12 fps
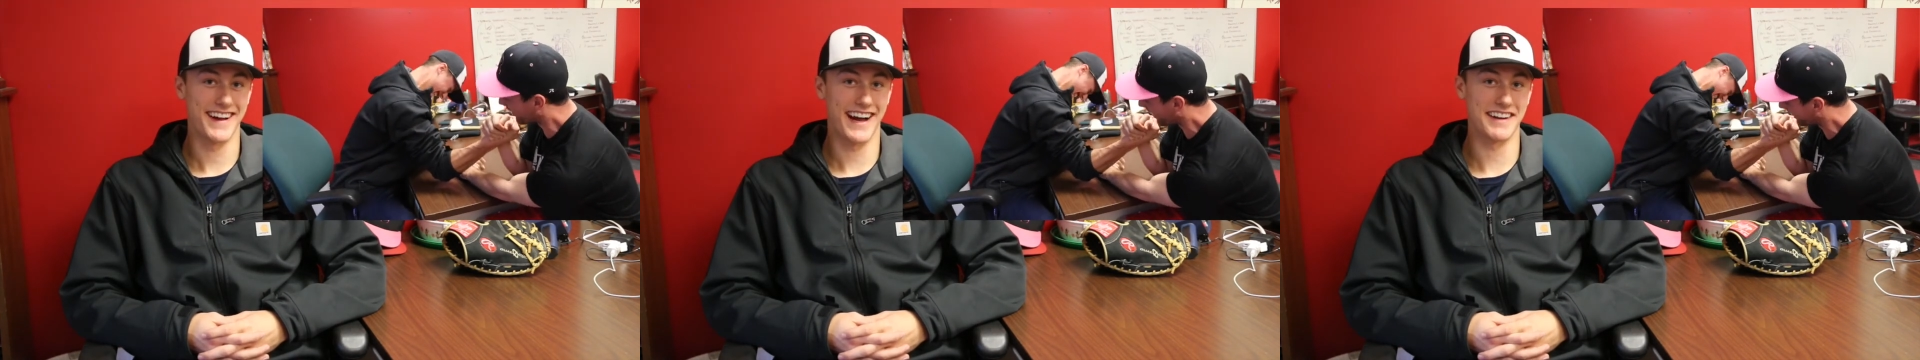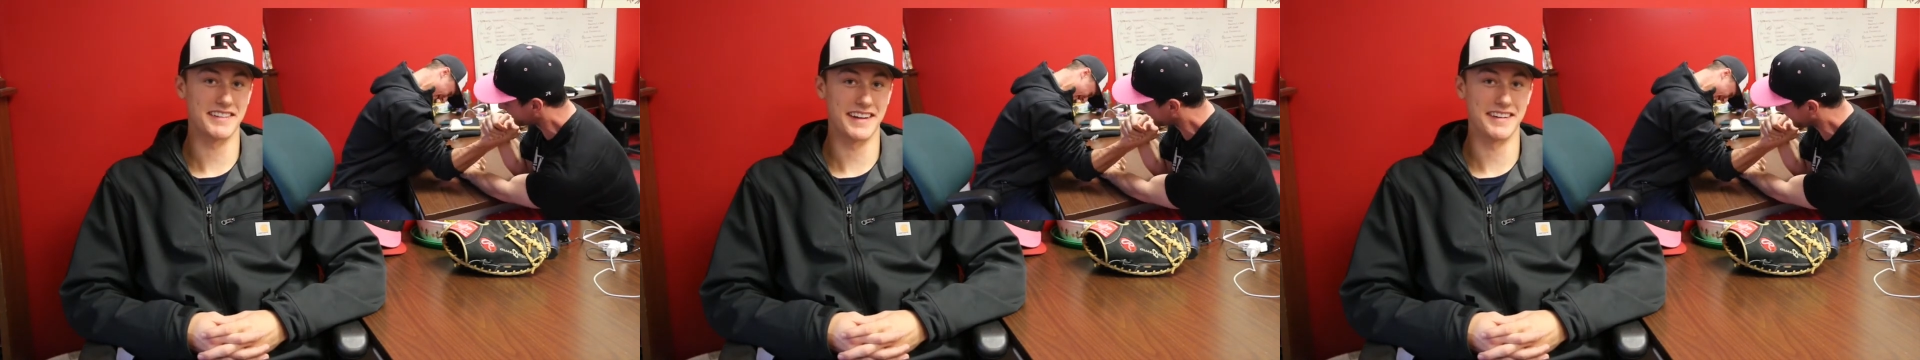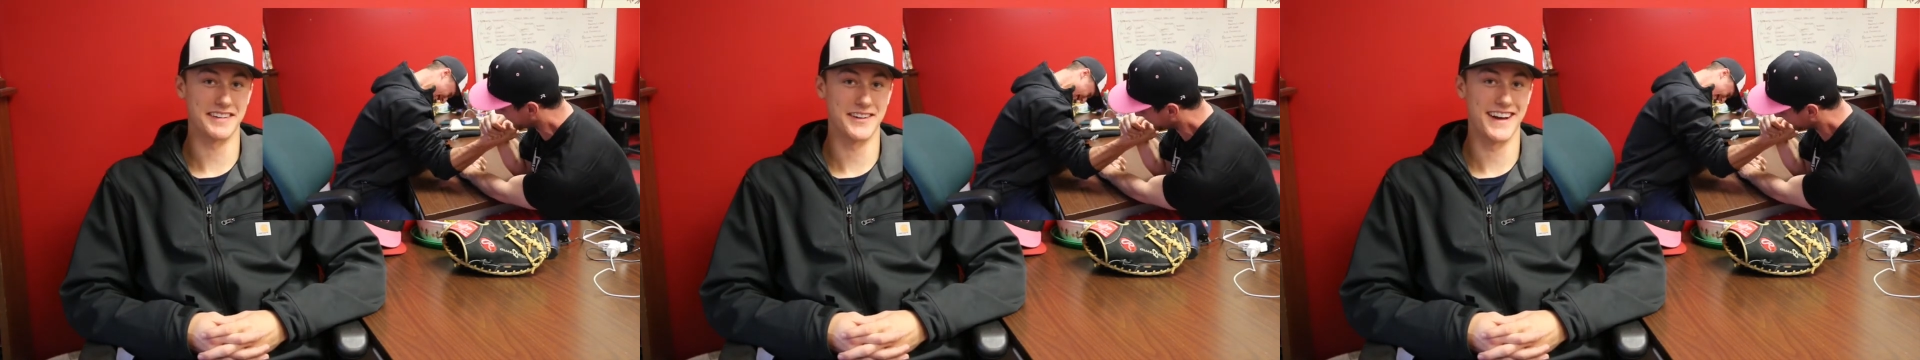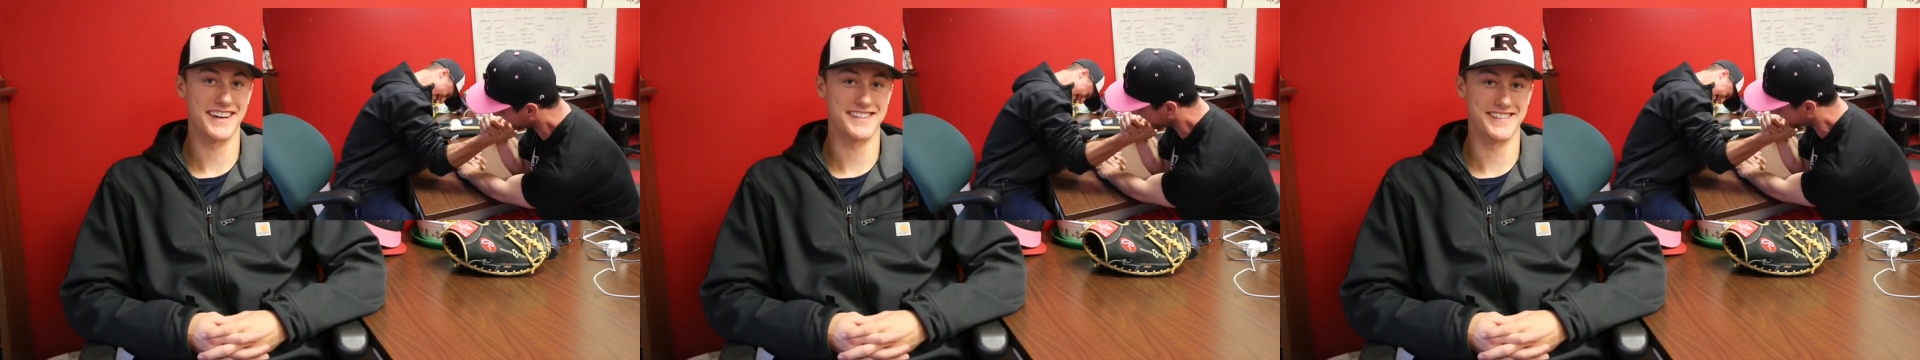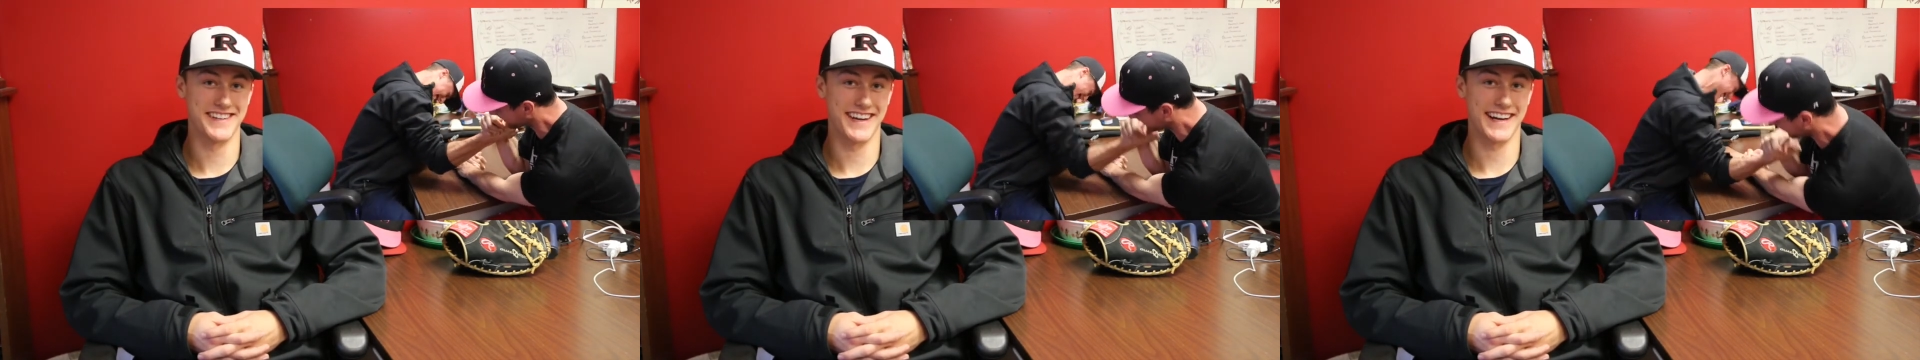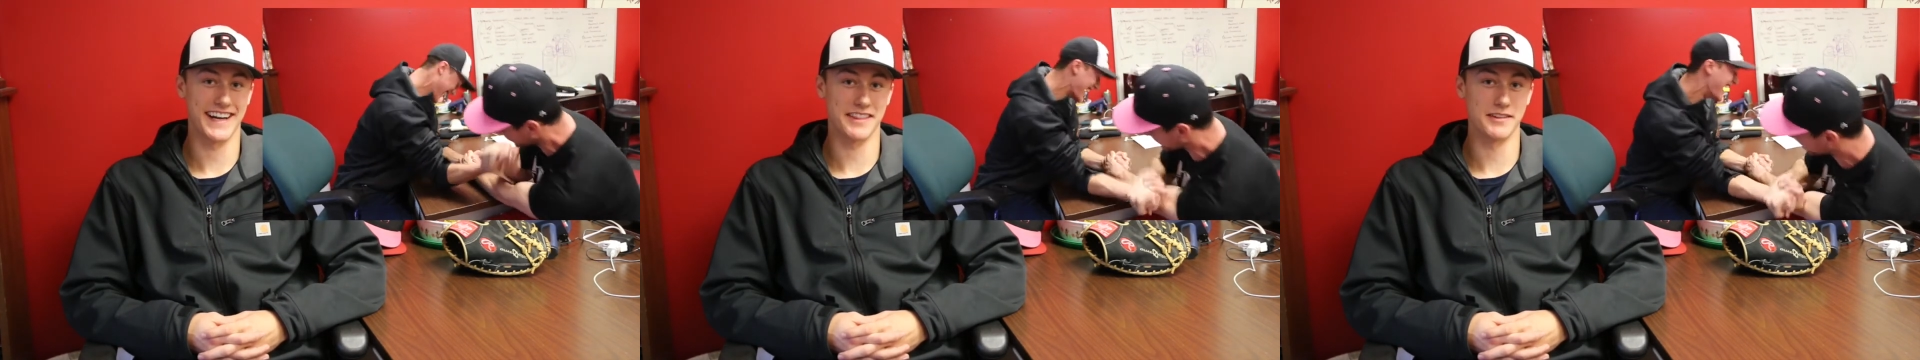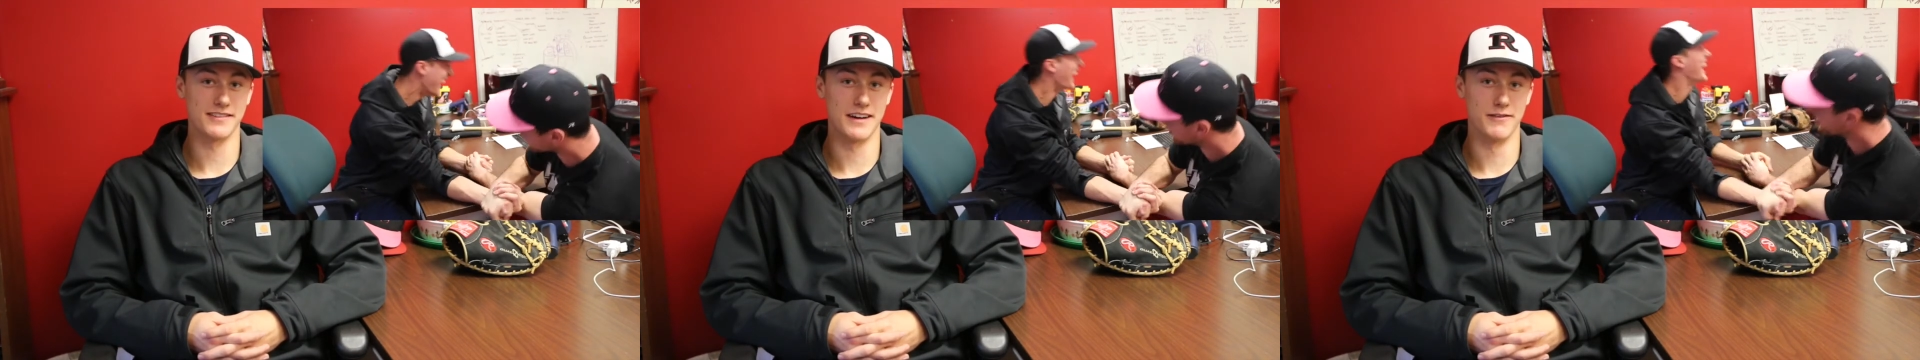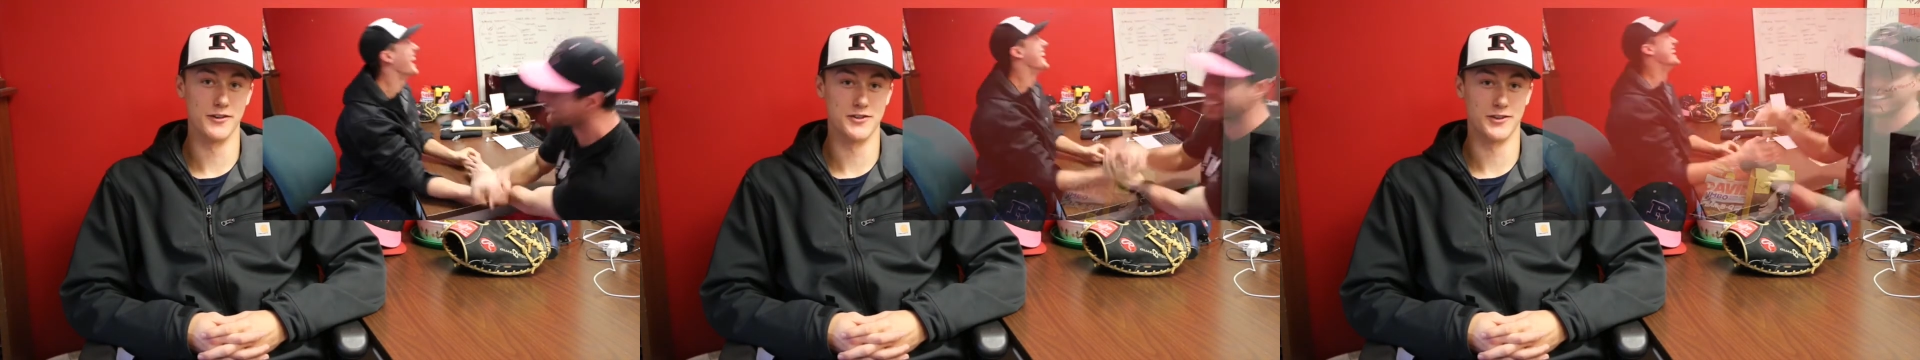I'd say so, actually. I got the leverage